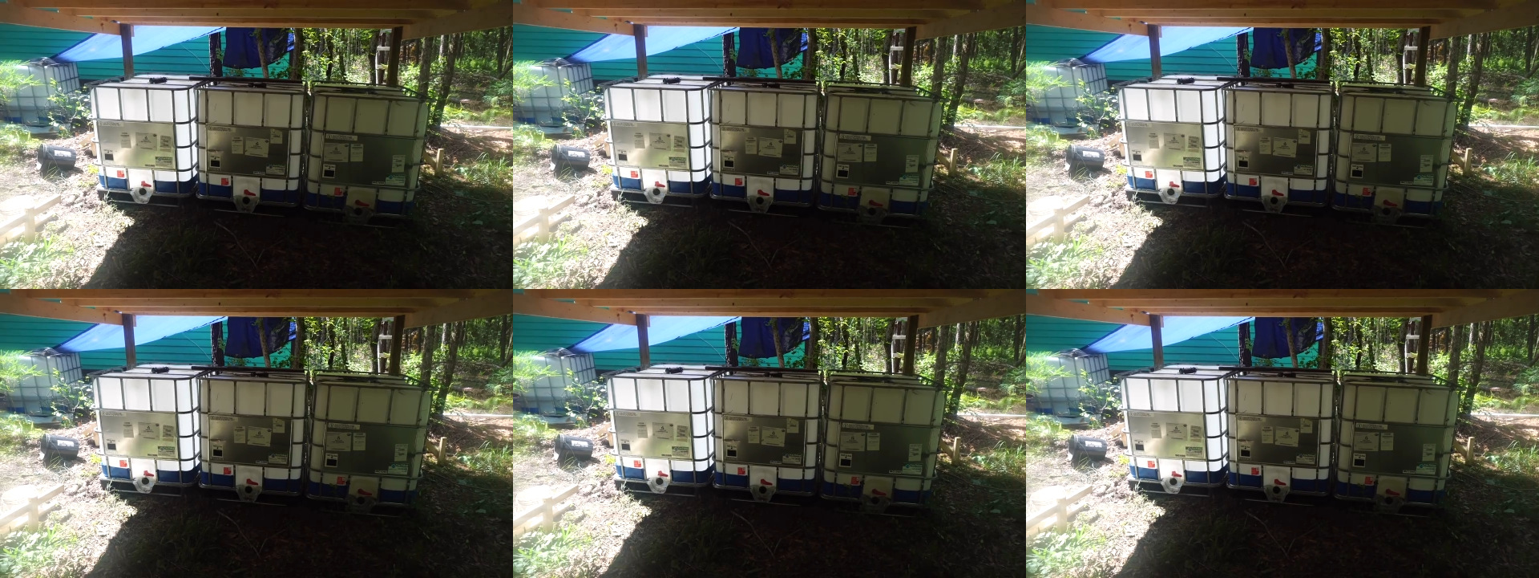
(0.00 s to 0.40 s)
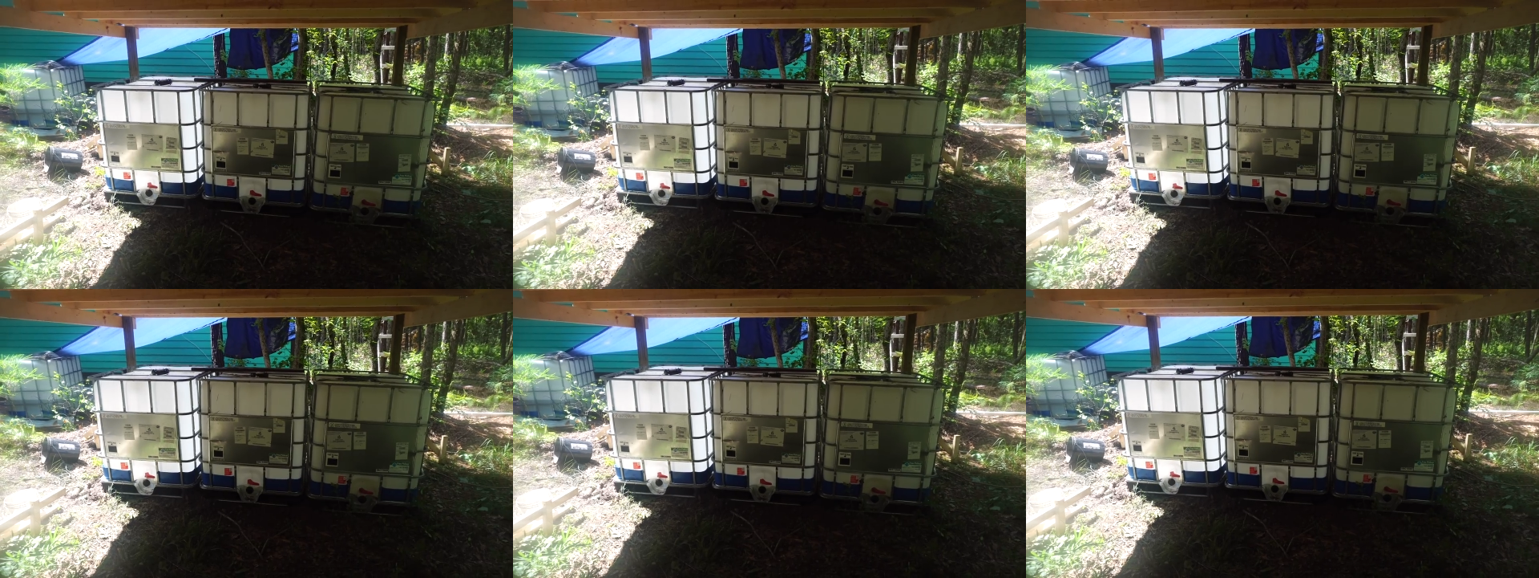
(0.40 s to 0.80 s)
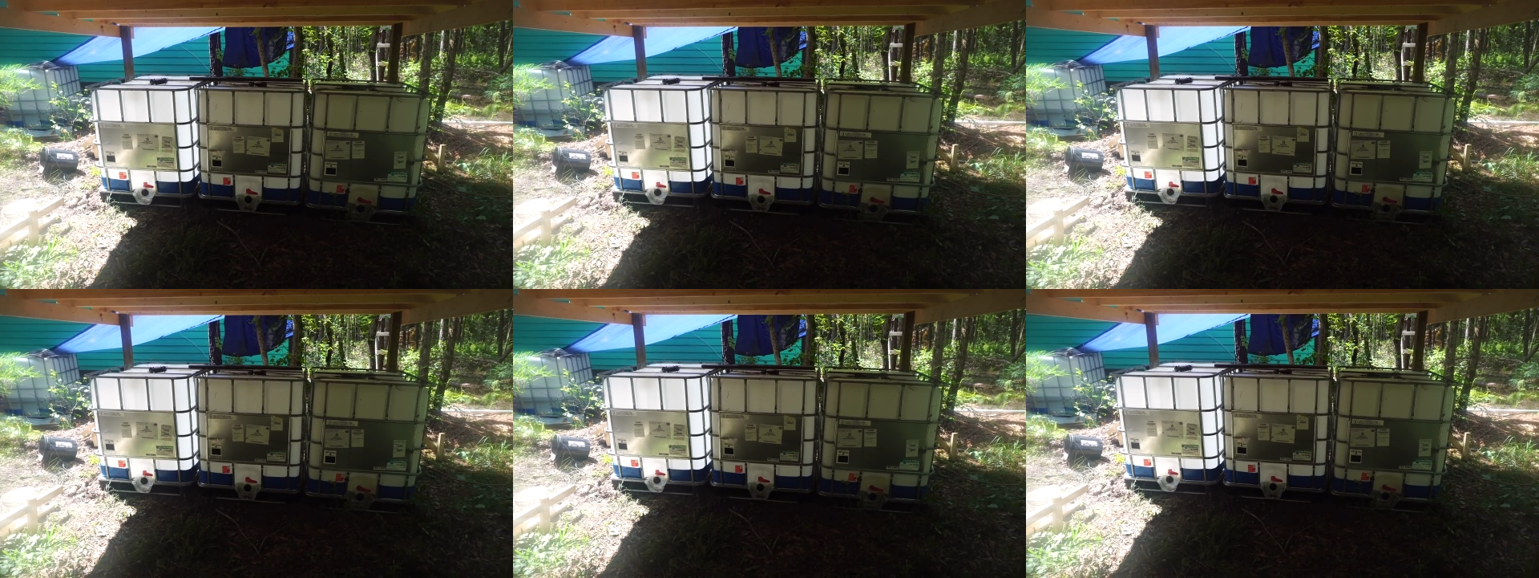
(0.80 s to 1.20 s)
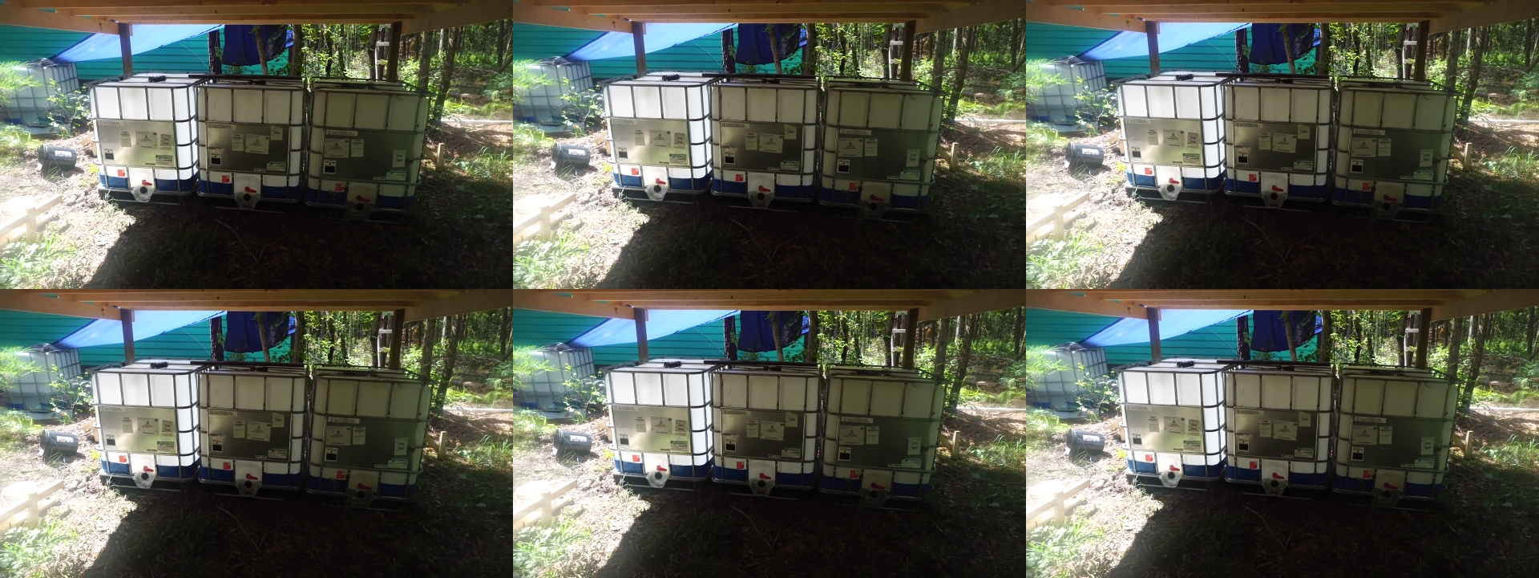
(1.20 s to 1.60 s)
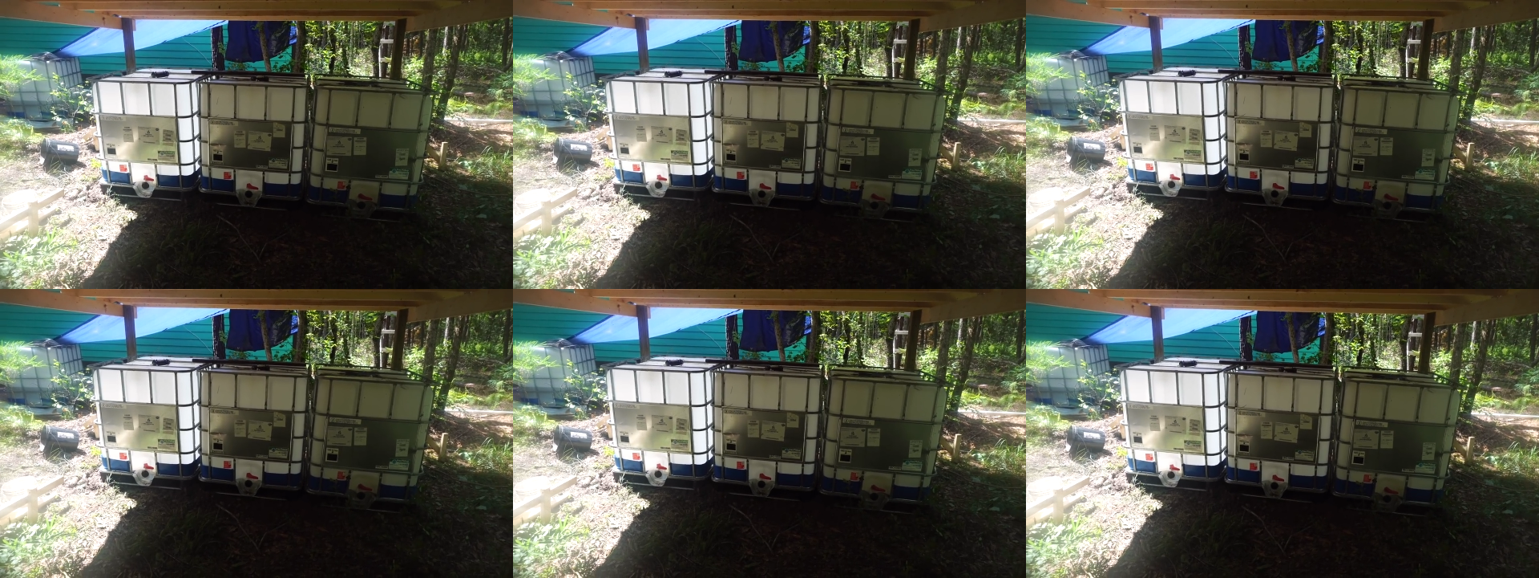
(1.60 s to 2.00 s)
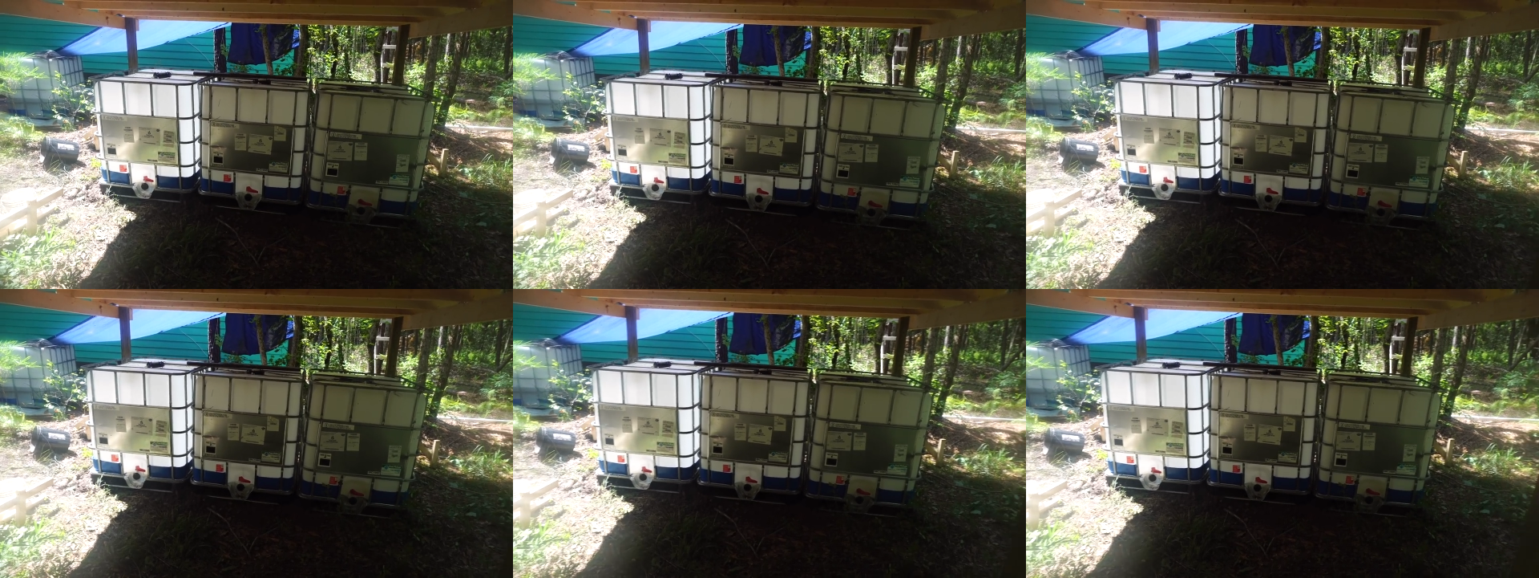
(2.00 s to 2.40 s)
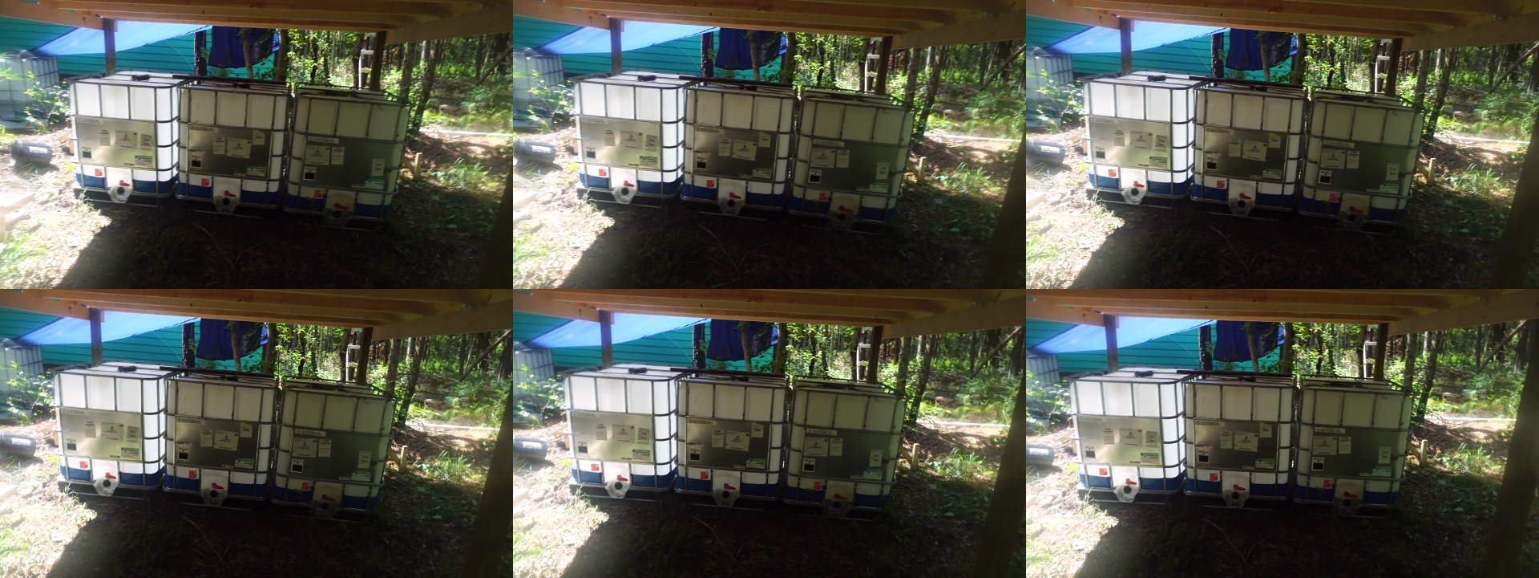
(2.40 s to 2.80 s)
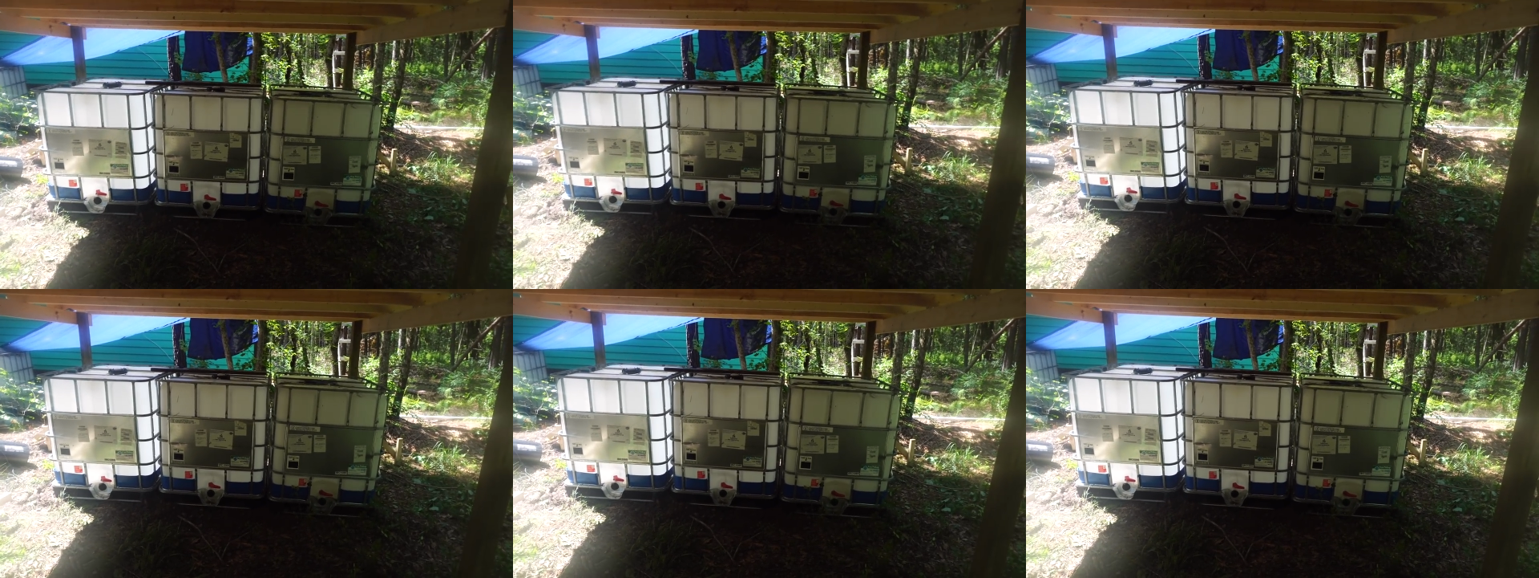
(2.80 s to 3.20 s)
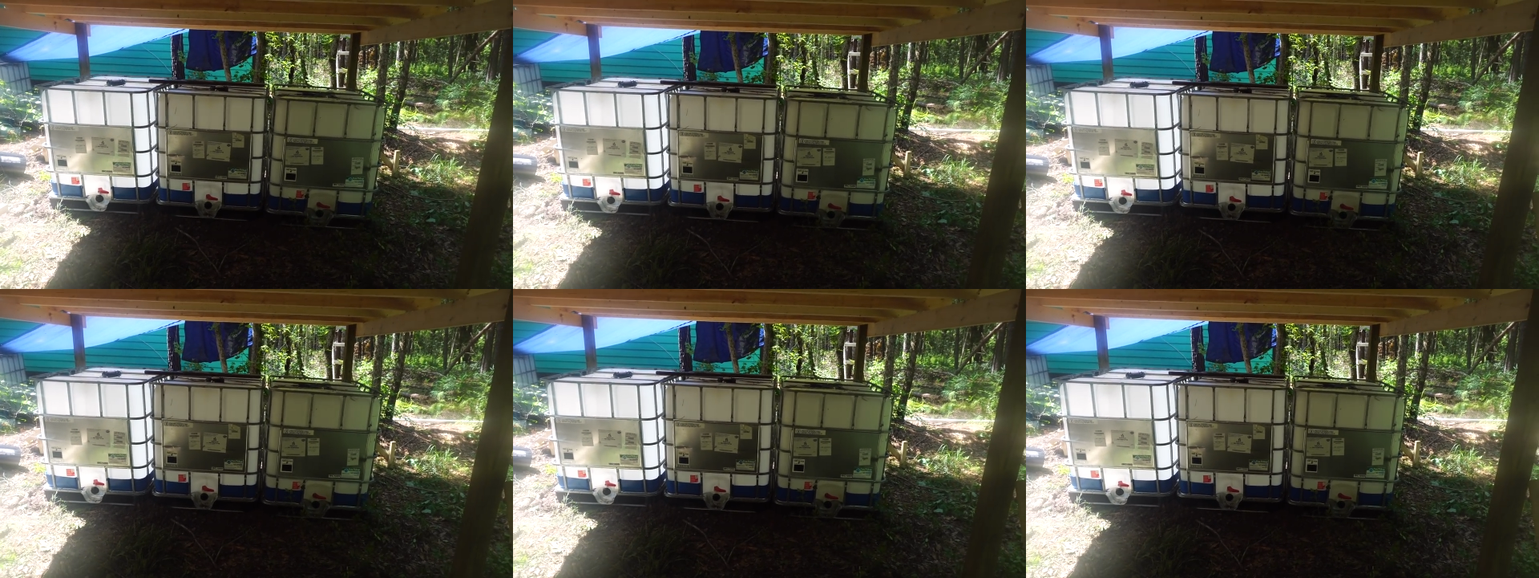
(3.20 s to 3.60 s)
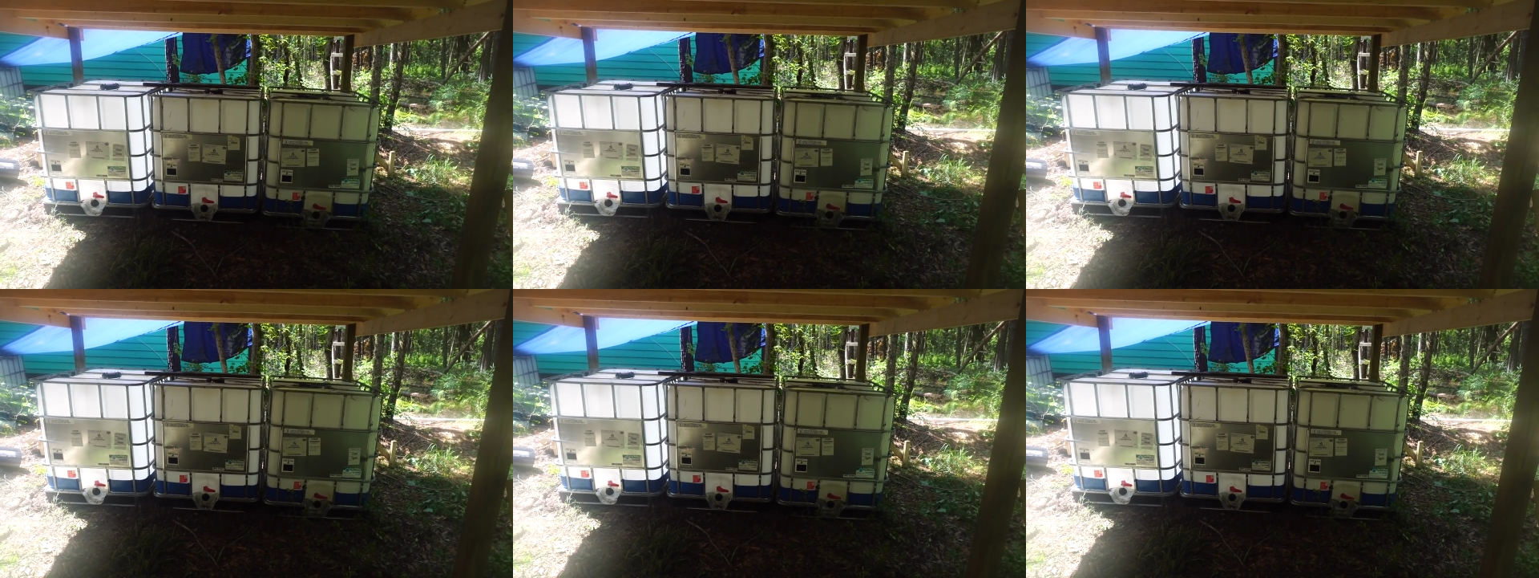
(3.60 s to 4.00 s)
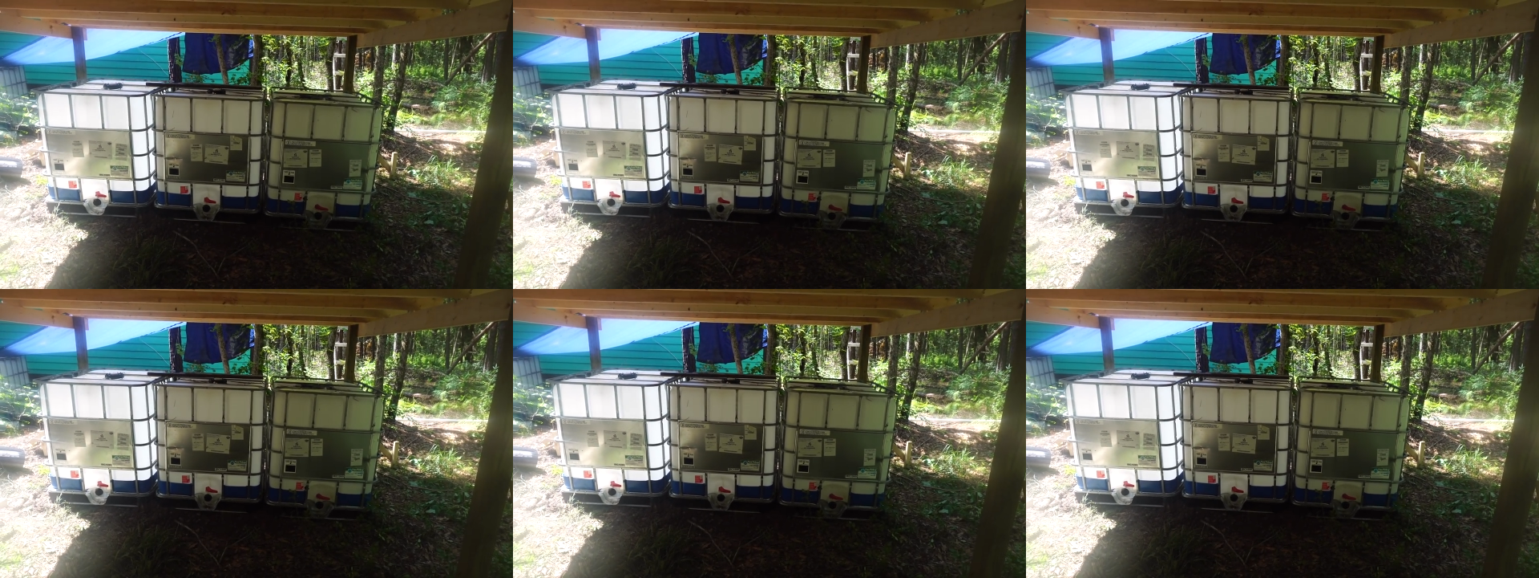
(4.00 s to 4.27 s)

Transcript: (no speaker visible)